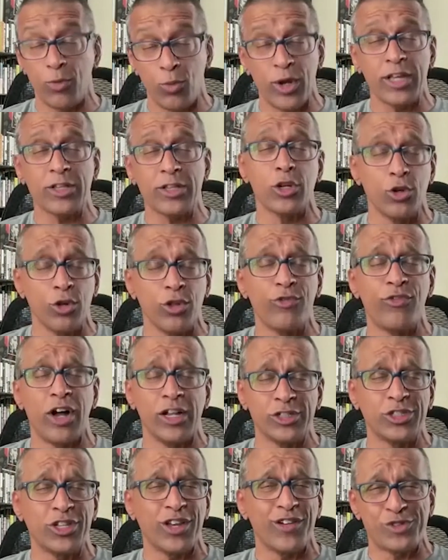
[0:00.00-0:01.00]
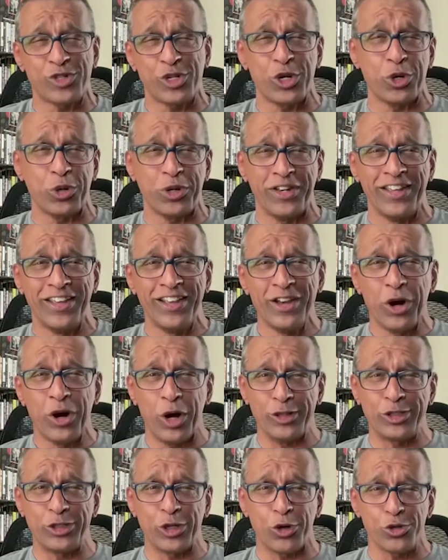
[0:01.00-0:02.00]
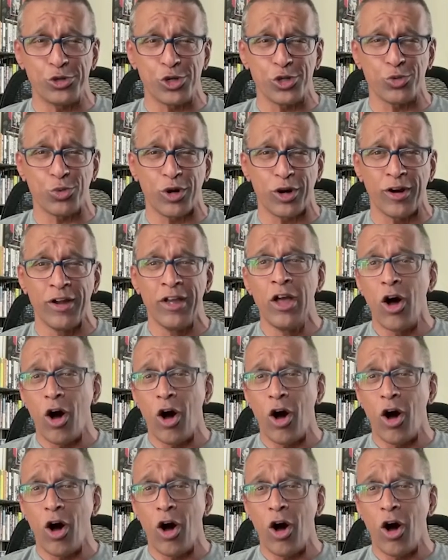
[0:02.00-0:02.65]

We get to do the fun stuff too, and on socials where